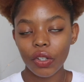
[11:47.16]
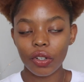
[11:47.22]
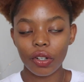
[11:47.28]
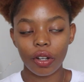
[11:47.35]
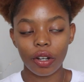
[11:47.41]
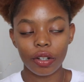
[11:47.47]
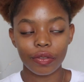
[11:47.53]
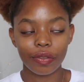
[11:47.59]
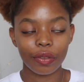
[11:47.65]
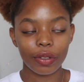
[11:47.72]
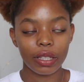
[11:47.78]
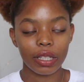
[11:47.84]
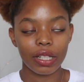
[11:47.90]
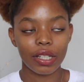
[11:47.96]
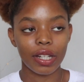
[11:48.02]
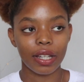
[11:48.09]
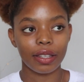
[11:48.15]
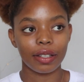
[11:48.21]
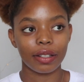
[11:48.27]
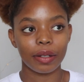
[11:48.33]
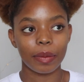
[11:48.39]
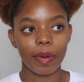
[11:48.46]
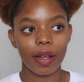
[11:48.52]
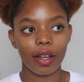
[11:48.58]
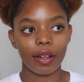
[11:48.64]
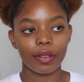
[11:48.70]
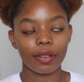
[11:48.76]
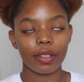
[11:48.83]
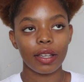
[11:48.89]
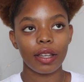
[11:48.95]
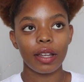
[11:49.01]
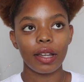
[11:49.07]
laugh with each other
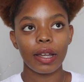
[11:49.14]
about.